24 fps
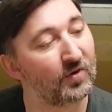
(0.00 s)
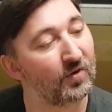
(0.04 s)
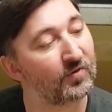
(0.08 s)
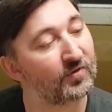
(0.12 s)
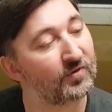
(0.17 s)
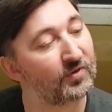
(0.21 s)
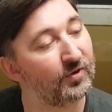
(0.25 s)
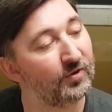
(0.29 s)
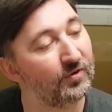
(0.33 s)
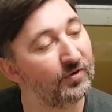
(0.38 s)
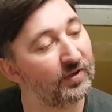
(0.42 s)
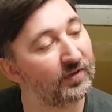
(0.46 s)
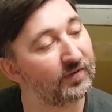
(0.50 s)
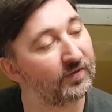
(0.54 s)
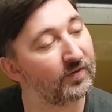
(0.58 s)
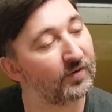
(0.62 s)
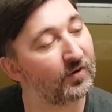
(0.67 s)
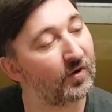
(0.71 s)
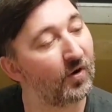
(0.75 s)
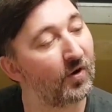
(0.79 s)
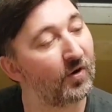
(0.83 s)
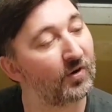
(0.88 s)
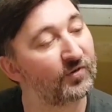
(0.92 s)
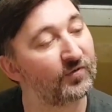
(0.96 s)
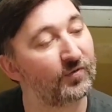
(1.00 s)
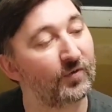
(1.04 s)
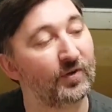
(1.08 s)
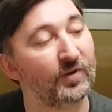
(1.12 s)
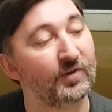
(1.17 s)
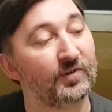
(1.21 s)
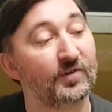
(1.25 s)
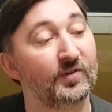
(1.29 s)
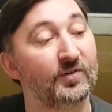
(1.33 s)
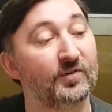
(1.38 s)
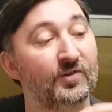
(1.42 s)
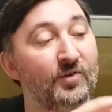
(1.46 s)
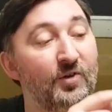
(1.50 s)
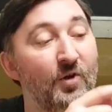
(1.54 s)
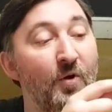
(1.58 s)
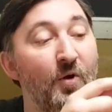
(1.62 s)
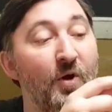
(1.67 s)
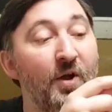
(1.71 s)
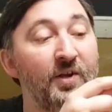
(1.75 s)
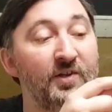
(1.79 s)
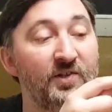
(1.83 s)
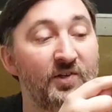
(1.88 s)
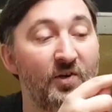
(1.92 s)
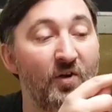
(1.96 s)
two different coarse filters. So
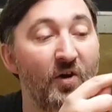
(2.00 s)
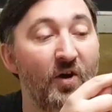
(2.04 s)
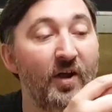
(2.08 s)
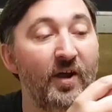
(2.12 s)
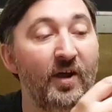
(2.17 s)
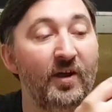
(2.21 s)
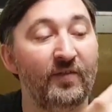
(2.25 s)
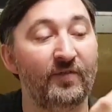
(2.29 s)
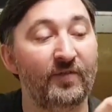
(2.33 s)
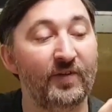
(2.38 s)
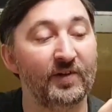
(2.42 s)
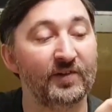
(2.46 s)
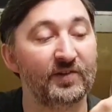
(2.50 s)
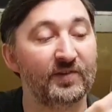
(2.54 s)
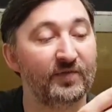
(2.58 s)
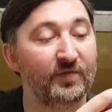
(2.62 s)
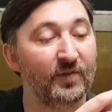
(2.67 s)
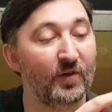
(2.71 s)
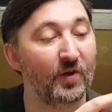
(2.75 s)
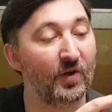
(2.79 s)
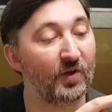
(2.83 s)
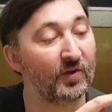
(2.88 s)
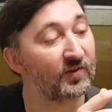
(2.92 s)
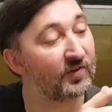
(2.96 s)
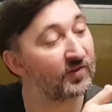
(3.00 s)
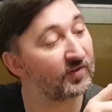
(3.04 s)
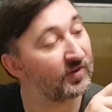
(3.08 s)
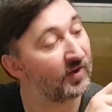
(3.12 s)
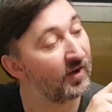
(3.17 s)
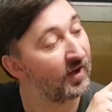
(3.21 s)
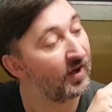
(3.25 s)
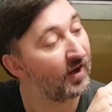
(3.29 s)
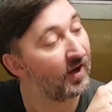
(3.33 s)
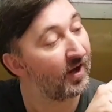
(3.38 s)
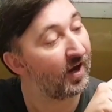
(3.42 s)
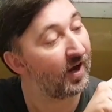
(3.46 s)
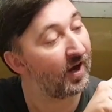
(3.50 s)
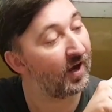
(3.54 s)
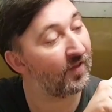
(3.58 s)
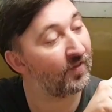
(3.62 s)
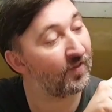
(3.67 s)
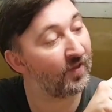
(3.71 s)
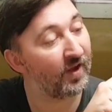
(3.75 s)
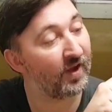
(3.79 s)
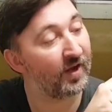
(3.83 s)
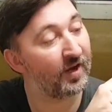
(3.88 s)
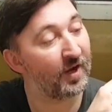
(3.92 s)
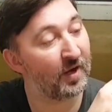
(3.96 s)
it's got a filter floss
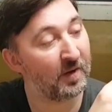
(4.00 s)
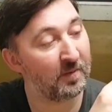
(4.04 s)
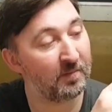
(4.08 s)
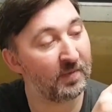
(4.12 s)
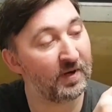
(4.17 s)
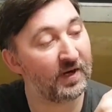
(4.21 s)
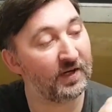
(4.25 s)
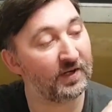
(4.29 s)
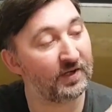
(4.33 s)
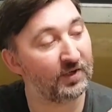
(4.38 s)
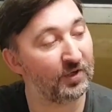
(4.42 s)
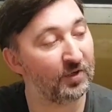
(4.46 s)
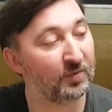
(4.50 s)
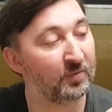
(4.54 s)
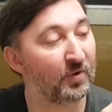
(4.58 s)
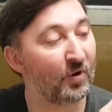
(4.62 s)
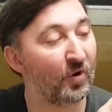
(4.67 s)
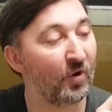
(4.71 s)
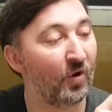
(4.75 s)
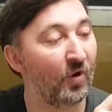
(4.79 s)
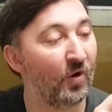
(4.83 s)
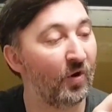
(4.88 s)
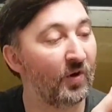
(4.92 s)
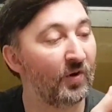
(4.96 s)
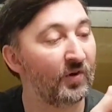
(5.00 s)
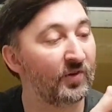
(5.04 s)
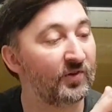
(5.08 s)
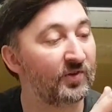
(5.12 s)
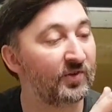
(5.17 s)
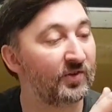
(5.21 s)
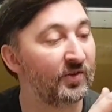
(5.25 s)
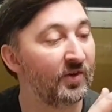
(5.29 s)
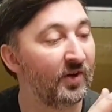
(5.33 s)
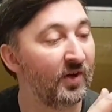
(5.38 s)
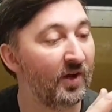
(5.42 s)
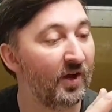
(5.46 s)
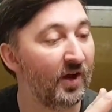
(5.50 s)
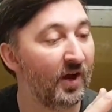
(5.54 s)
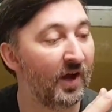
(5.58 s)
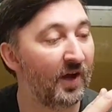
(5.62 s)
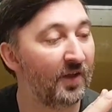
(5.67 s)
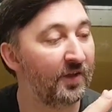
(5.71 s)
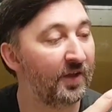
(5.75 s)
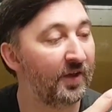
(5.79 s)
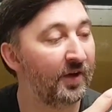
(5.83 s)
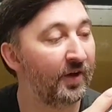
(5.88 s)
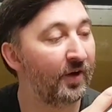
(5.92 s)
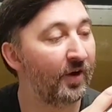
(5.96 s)
and then a medium coarse
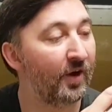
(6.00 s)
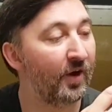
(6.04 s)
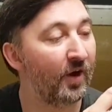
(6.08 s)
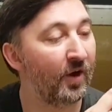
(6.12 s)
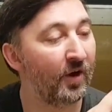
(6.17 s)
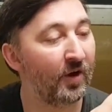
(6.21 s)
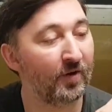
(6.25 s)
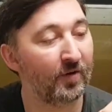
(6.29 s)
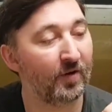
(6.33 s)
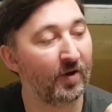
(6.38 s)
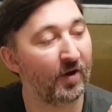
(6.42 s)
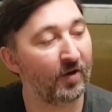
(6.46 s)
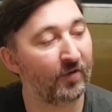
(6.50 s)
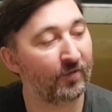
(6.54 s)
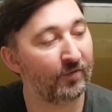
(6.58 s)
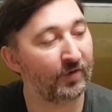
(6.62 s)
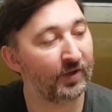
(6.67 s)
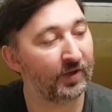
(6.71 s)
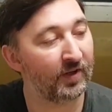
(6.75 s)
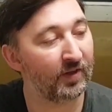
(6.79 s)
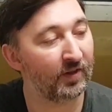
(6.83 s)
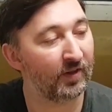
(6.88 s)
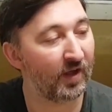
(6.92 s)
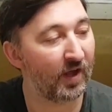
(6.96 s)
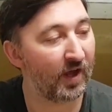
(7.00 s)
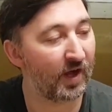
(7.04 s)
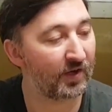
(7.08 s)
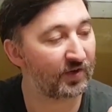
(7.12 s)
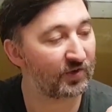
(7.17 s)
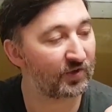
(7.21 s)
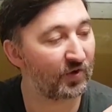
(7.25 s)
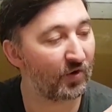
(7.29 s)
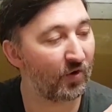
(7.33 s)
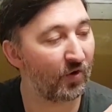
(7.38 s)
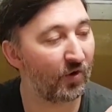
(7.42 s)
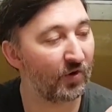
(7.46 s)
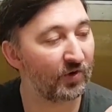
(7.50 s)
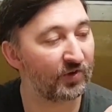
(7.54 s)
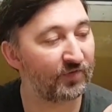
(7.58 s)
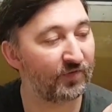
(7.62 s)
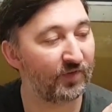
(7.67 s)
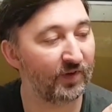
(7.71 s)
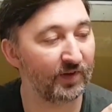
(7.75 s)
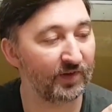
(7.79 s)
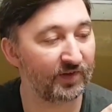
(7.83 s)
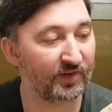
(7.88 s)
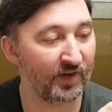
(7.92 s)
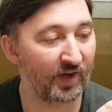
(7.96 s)
and then a really large coarse
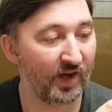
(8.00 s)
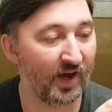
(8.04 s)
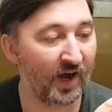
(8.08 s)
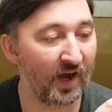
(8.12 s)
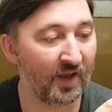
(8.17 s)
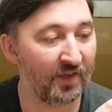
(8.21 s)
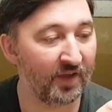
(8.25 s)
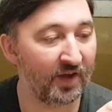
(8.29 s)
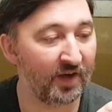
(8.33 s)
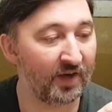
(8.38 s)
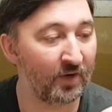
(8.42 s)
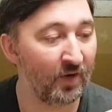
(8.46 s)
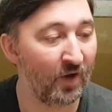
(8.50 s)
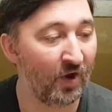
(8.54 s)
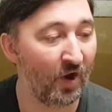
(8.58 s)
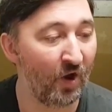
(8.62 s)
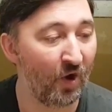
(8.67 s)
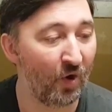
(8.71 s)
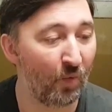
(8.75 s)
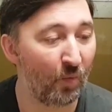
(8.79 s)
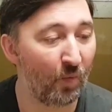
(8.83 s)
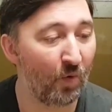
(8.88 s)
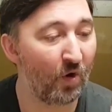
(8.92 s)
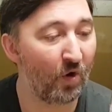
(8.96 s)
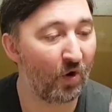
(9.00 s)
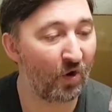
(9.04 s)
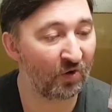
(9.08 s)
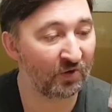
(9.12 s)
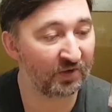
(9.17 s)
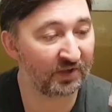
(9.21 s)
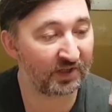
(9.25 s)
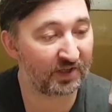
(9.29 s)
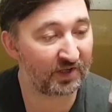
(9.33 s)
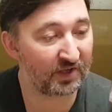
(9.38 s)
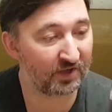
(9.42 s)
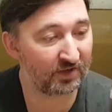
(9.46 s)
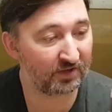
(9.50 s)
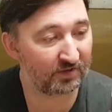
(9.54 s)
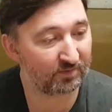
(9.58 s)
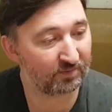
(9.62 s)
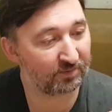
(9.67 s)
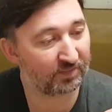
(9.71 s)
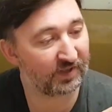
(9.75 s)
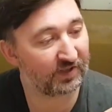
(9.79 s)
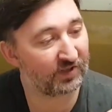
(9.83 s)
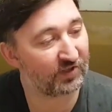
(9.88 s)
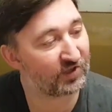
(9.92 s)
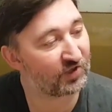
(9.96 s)
filter, and then what only can
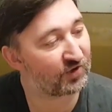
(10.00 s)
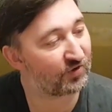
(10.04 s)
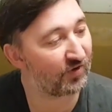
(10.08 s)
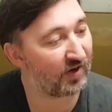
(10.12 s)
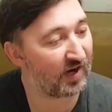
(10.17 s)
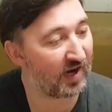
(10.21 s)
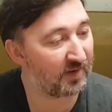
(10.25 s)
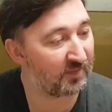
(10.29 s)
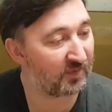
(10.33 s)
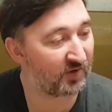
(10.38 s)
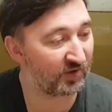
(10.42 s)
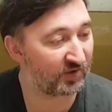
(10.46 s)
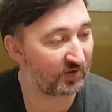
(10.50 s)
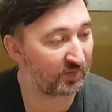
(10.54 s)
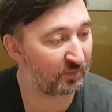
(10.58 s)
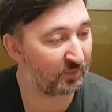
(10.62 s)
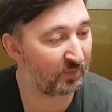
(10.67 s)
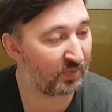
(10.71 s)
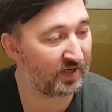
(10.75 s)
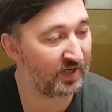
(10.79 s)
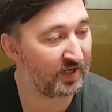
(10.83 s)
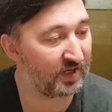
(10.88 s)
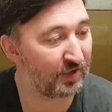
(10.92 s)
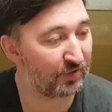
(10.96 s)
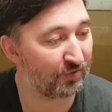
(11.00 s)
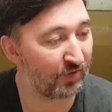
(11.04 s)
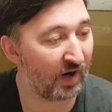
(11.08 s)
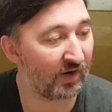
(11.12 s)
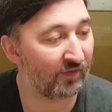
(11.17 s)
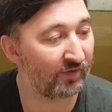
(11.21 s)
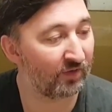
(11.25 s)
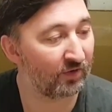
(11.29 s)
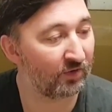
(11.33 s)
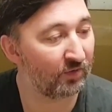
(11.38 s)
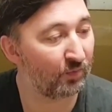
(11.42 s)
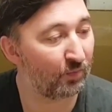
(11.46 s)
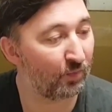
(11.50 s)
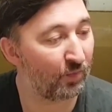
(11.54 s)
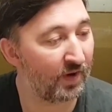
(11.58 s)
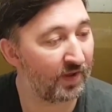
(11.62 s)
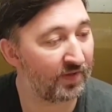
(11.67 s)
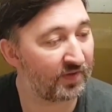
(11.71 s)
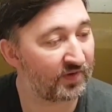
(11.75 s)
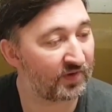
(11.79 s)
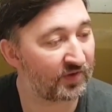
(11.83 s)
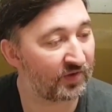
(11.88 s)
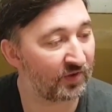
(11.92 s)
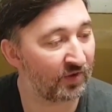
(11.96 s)
be described as pea gravel
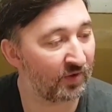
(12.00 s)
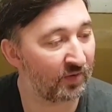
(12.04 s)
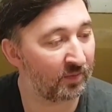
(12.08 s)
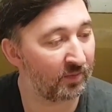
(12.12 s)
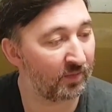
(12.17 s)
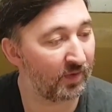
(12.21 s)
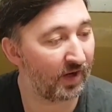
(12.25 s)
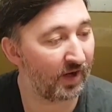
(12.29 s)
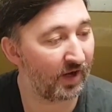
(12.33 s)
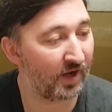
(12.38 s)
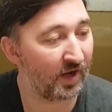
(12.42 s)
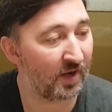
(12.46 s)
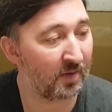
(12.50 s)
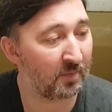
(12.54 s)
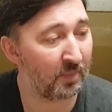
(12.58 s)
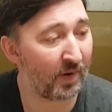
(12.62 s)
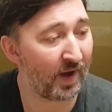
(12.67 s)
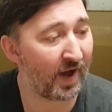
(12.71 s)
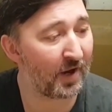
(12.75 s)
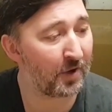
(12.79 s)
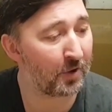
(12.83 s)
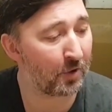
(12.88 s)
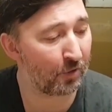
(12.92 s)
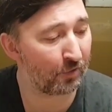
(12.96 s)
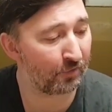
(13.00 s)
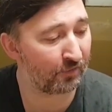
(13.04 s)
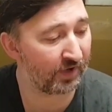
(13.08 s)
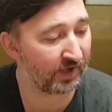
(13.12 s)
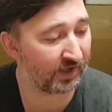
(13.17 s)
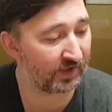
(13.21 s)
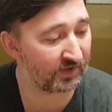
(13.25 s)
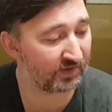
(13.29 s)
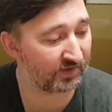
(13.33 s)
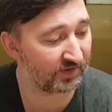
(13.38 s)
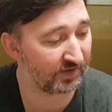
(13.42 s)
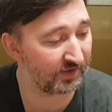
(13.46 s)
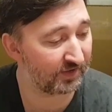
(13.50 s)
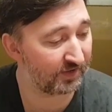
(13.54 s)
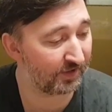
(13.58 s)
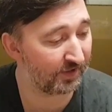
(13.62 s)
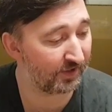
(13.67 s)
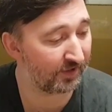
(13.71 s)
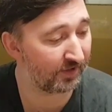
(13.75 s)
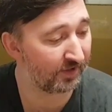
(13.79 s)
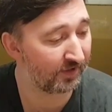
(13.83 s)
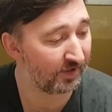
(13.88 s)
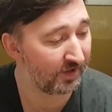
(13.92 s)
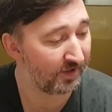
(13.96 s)
with some bio rings in
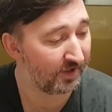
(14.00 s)
there.